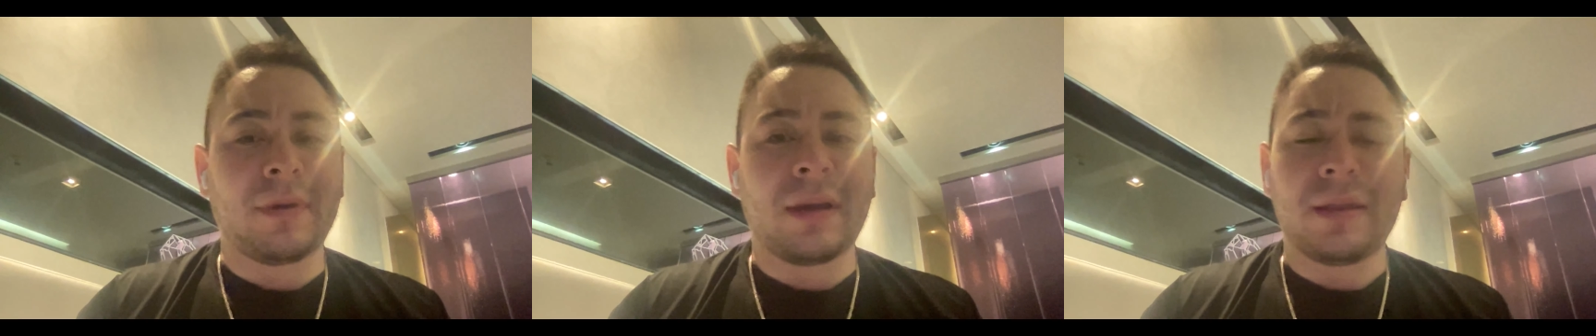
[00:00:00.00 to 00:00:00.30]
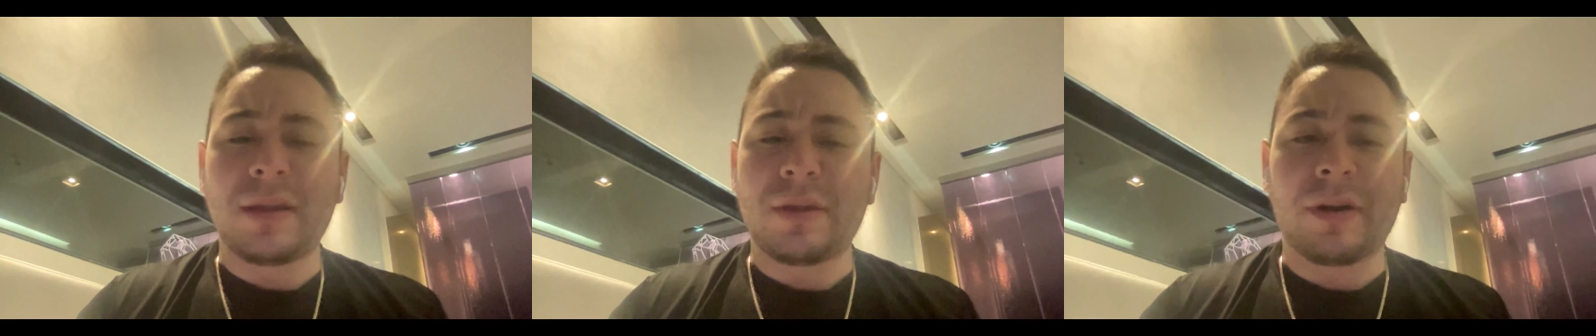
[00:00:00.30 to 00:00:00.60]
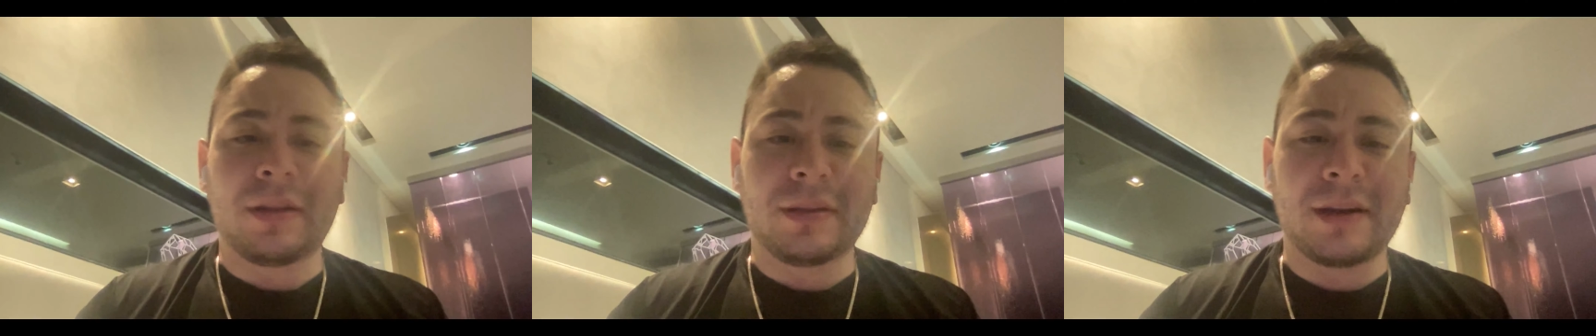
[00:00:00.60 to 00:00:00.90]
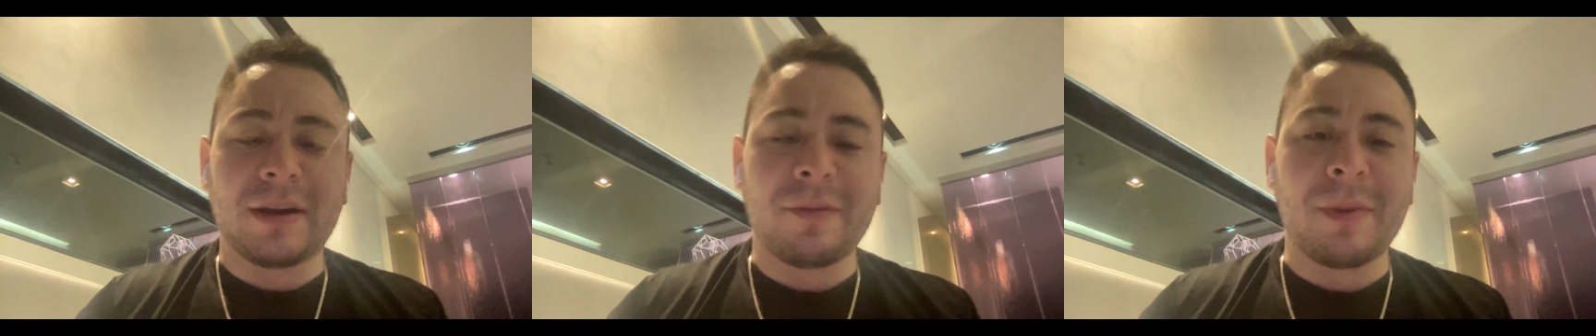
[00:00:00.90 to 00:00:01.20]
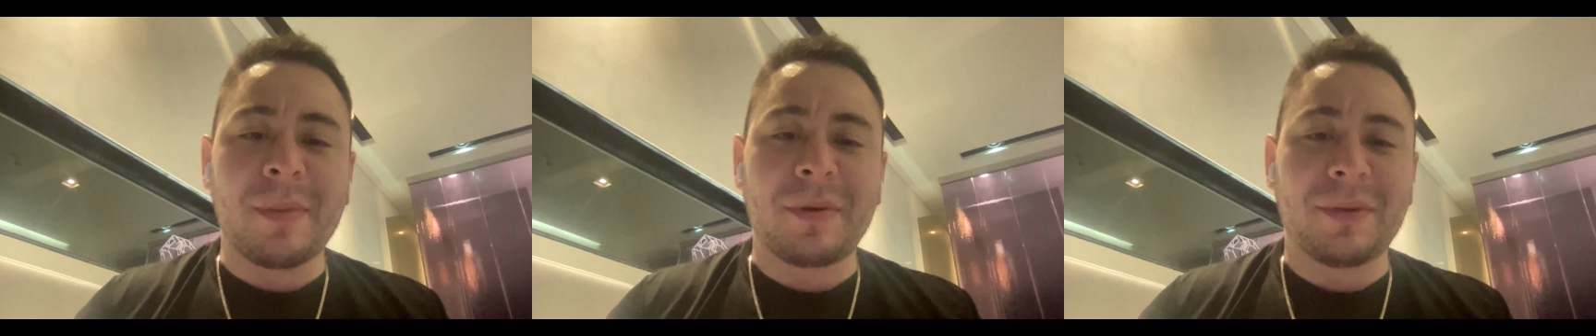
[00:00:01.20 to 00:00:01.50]
I think he created LinkedIn, I don't
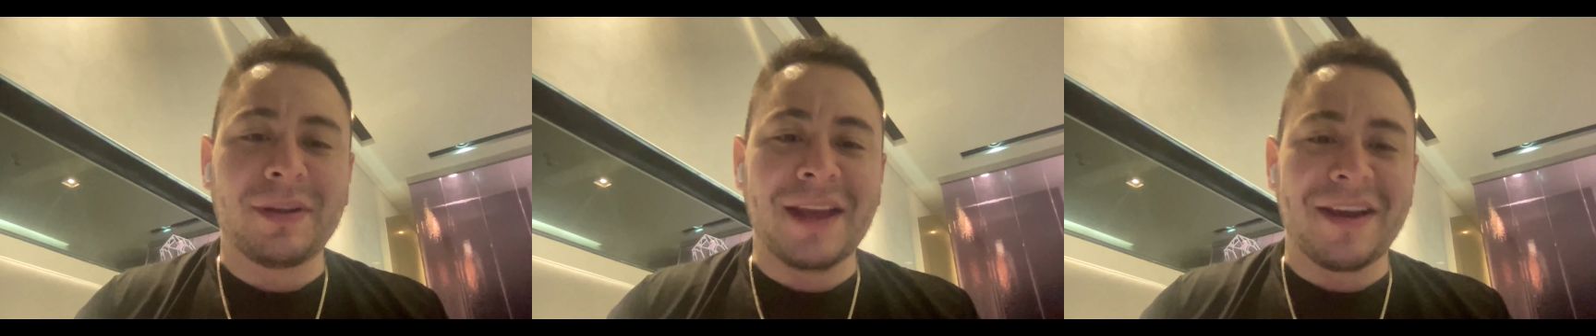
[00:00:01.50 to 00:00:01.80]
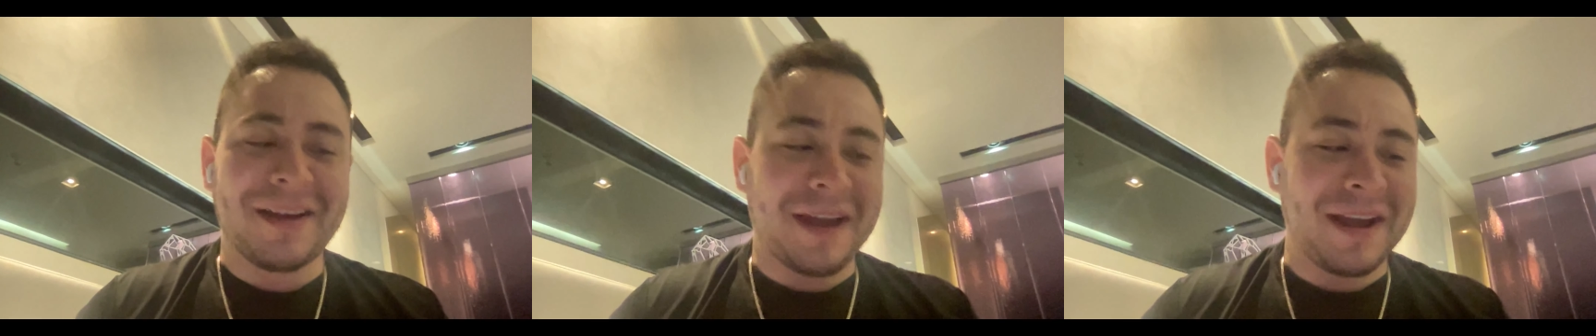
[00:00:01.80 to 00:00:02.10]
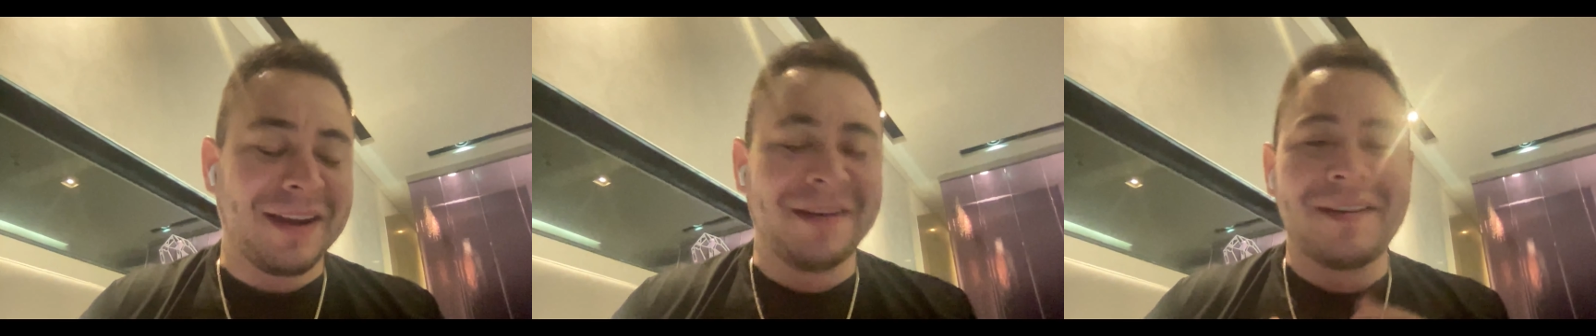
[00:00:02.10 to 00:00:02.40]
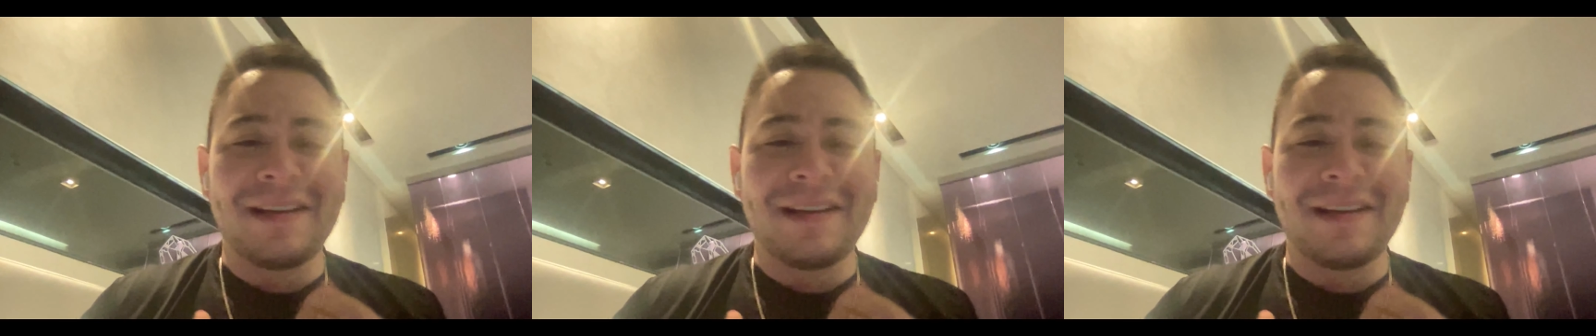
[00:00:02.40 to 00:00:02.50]
remember, but yeah.